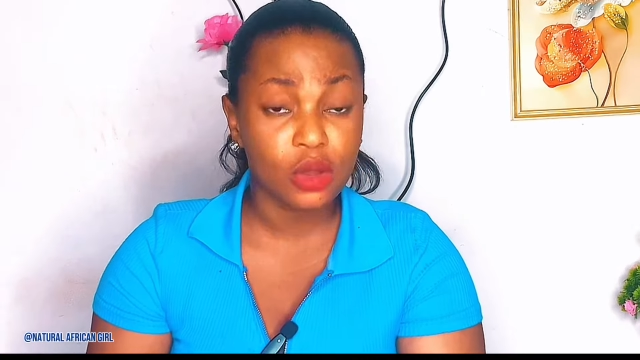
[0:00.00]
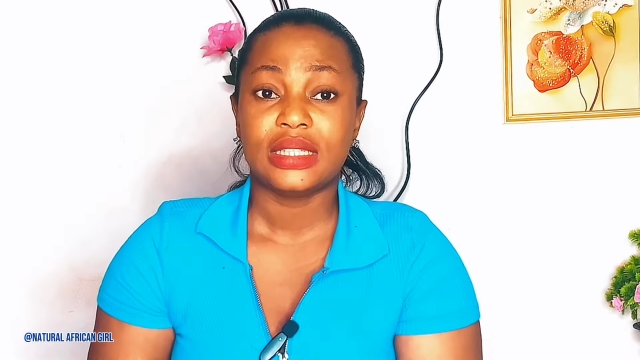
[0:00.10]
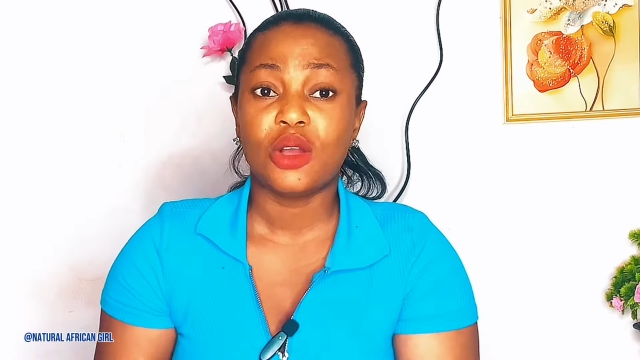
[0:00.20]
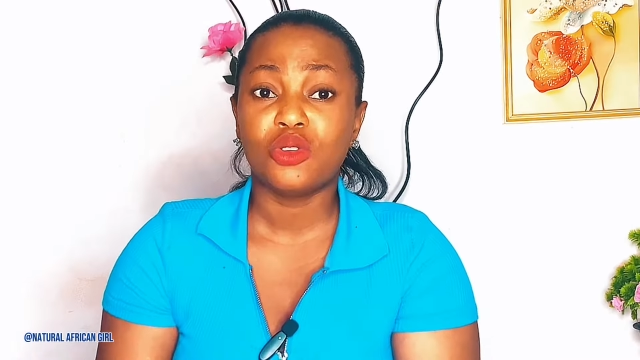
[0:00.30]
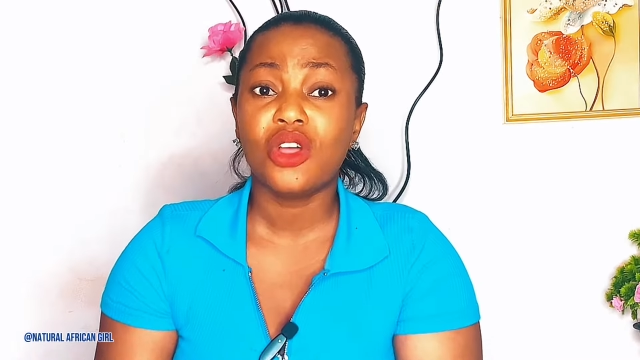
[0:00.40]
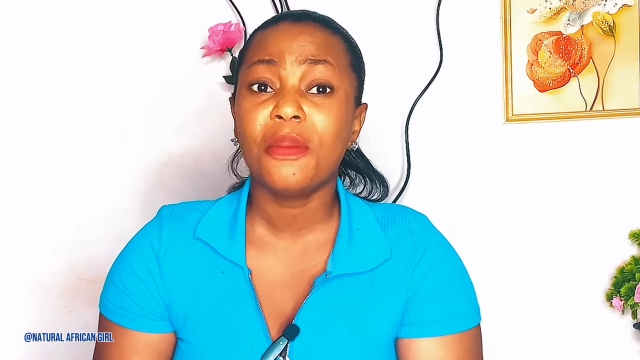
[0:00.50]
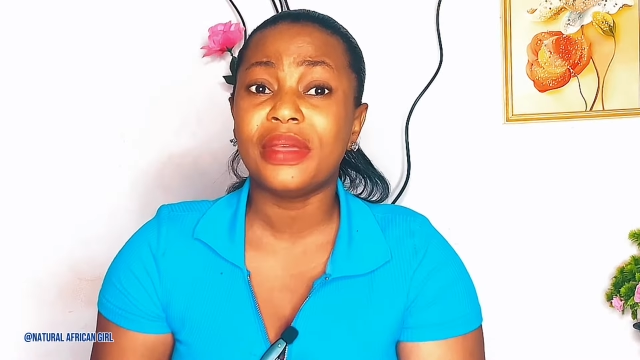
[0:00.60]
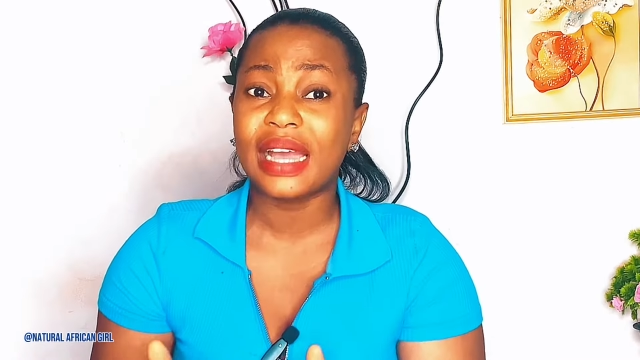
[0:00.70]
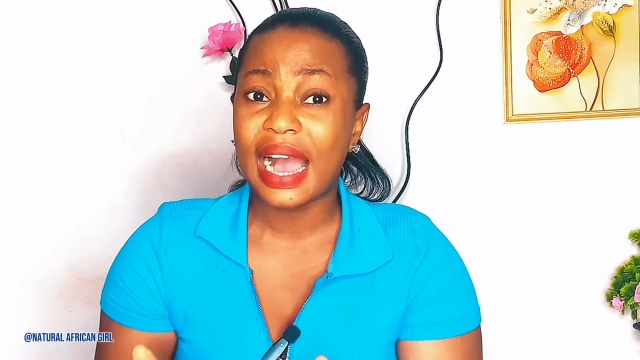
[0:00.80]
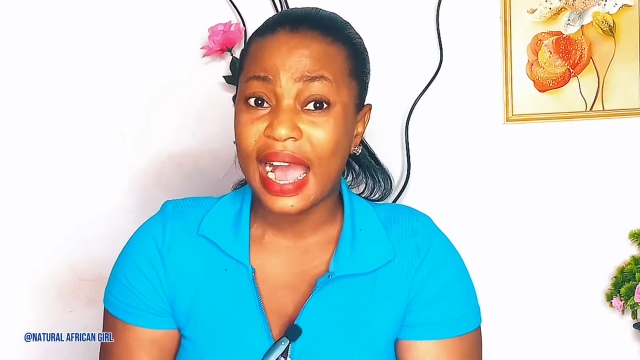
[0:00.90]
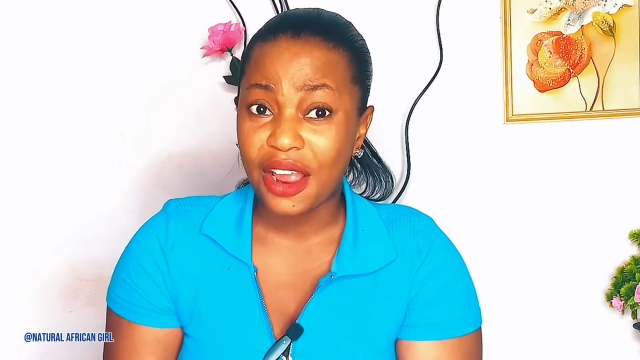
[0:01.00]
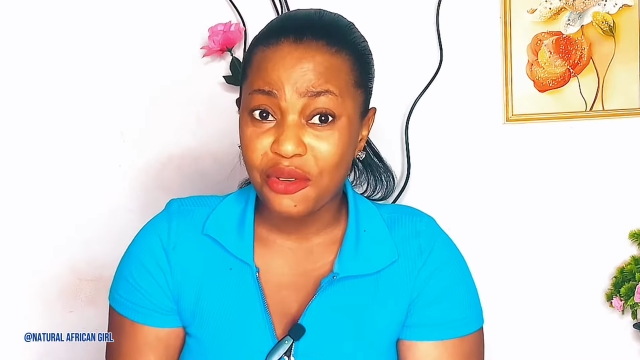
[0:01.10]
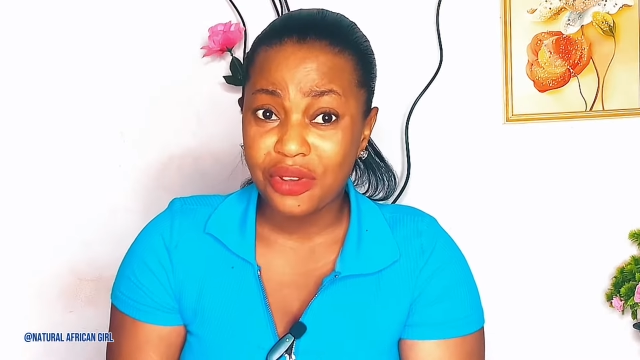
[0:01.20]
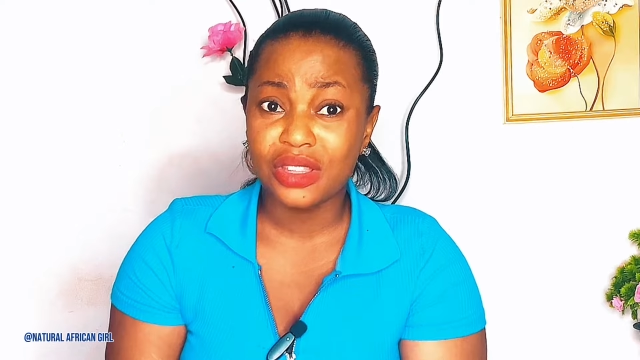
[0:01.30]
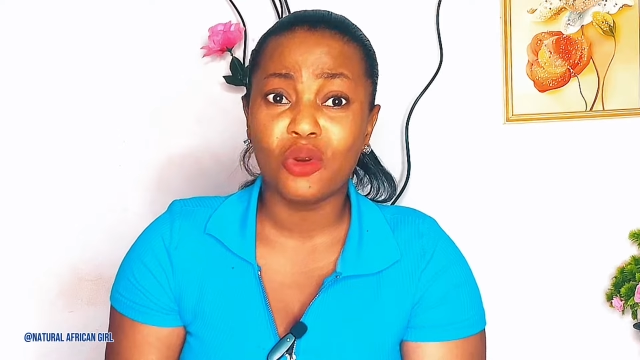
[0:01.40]
They will not be
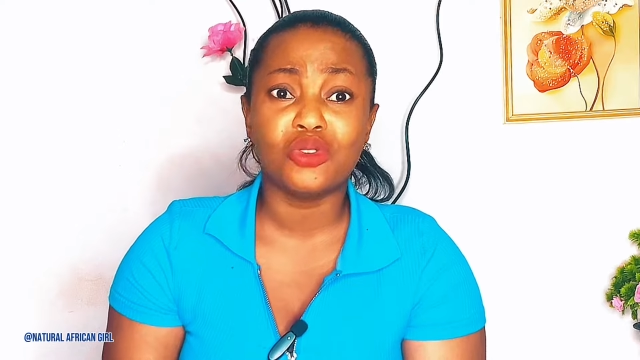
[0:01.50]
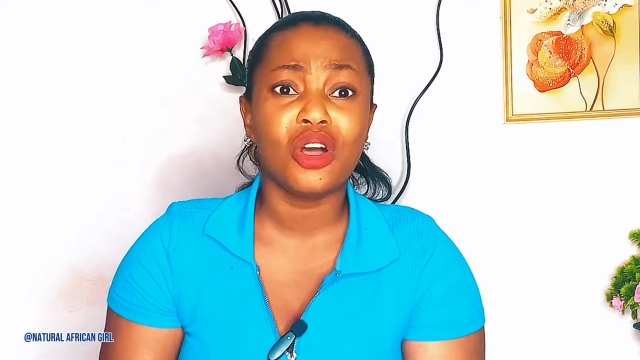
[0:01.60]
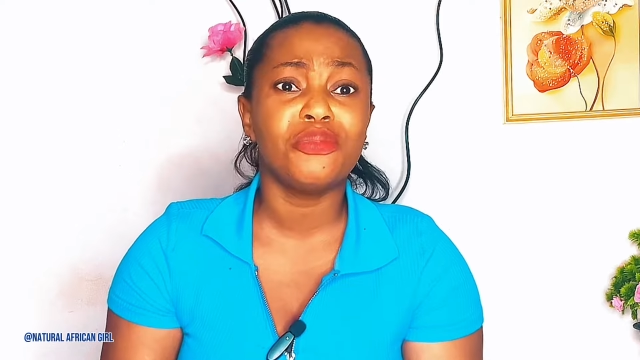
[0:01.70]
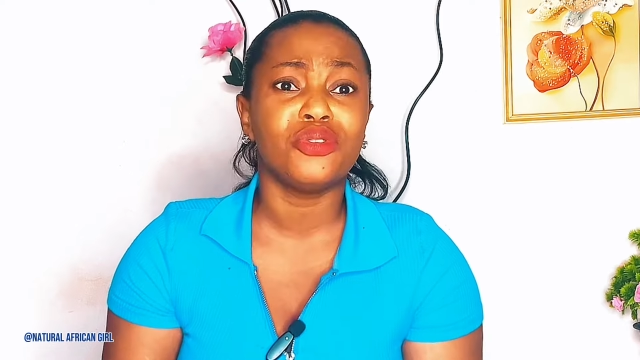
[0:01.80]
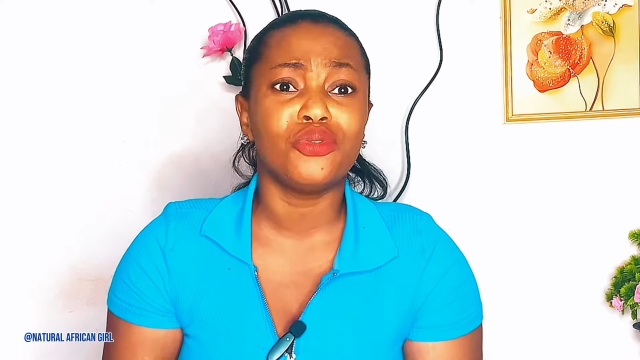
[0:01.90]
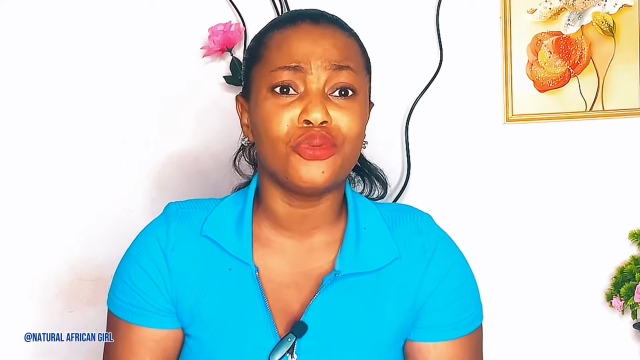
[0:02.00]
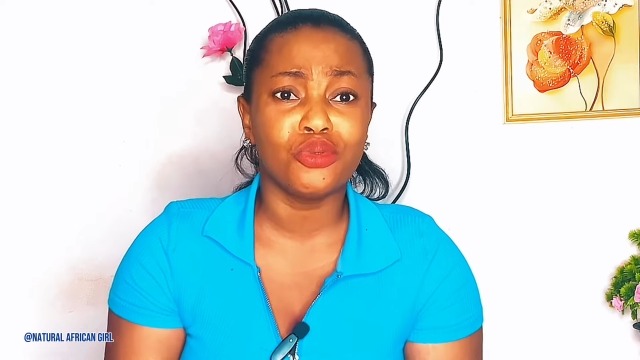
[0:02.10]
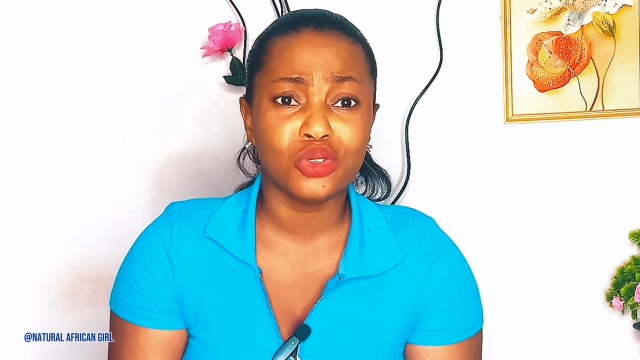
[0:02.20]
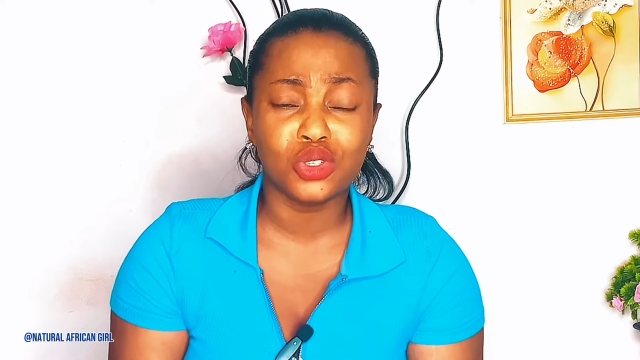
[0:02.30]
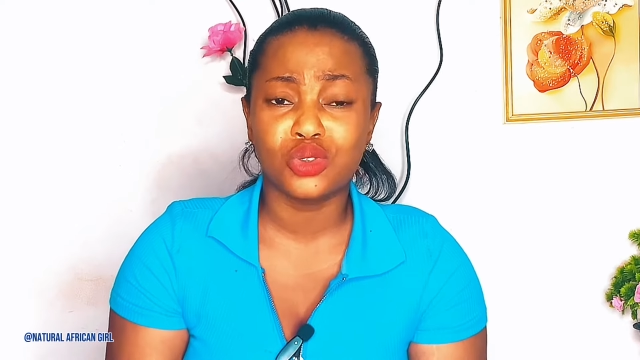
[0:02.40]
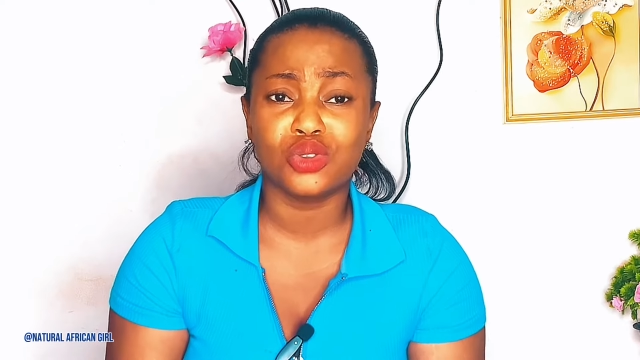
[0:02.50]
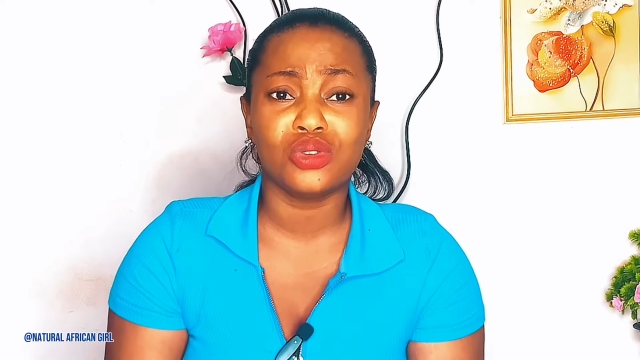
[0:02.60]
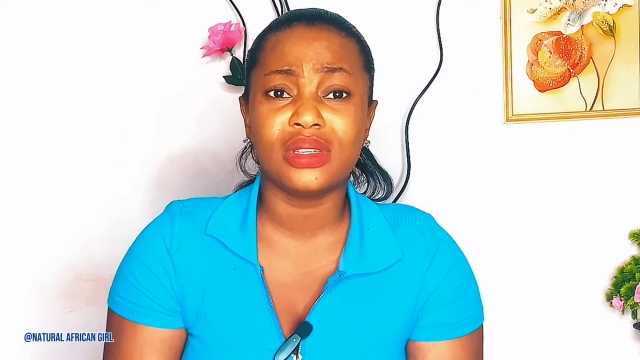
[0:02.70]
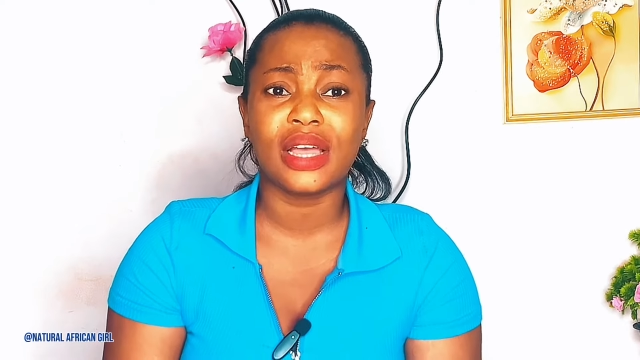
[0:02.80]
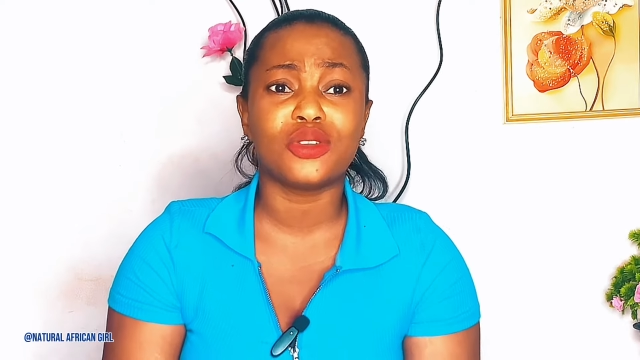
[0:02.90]
angry. They will not be rude to
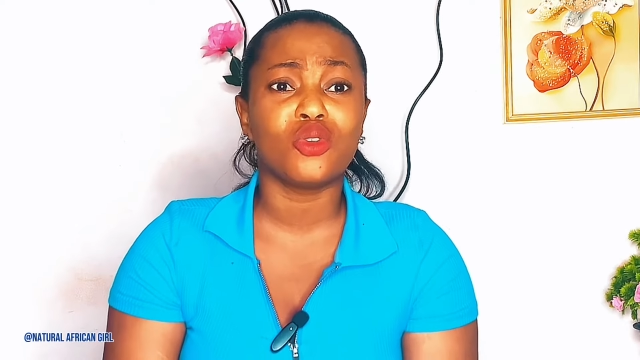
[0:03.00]
you that,